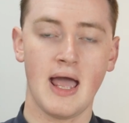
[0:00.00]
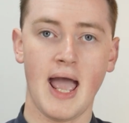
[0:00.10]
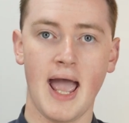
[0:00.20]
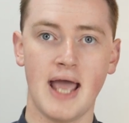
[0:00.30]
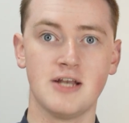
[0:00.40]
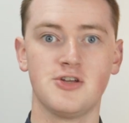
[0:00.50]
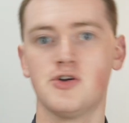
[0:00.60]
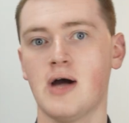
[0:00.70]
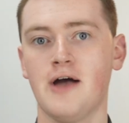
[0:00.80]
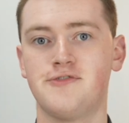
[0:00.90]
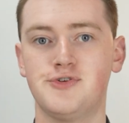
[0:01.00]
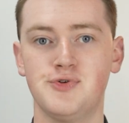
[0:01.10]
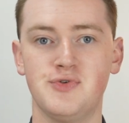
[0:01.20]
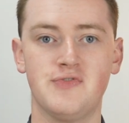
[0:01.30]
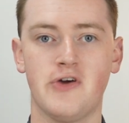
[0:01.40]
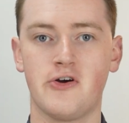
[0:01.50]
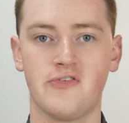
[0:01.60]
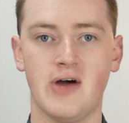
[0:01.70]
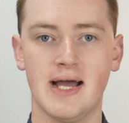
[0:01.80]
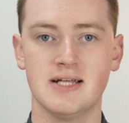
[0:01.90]
and you'll have to
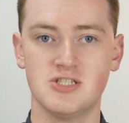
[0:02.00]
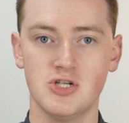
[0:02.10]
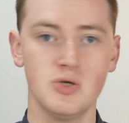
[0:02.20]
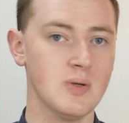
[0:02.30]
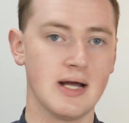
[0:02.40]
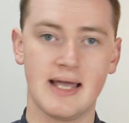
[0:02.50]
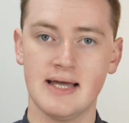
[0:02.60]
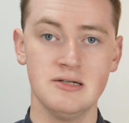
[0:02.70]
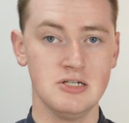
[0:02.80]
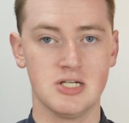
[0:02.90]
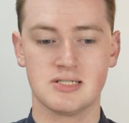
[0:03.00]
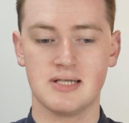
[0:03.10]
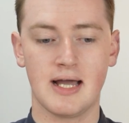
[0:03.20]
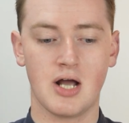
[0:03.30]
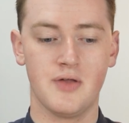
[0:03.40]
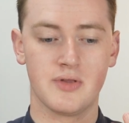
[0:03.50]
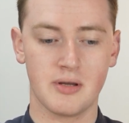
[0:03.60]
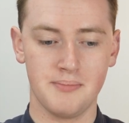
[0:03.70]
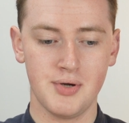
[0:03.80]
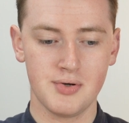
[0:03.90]
verify it's you again, just like on the
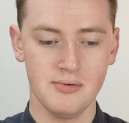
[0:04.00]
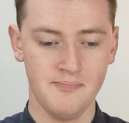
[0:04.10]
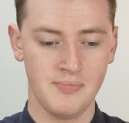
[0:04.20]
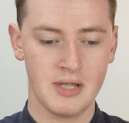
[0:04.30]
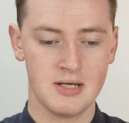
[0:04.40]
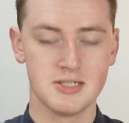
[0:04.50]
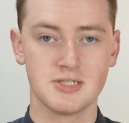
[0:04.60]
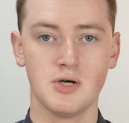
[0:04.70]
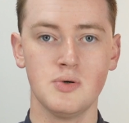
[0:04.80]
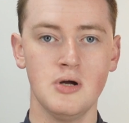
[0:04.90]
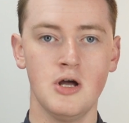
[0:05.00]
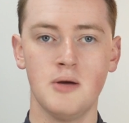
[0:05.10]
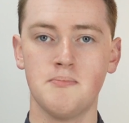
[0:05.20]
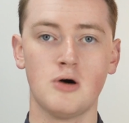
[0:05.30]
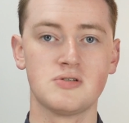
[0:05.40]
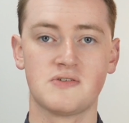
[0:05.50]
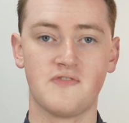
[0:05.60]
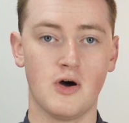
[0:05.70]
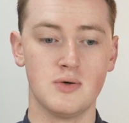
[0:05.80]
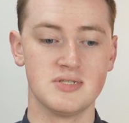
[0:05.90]
computer. So most
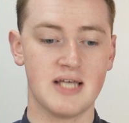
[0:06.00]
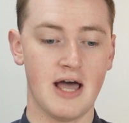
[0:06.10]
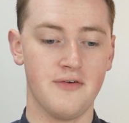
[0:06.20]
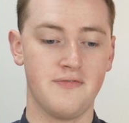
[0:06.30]
phones have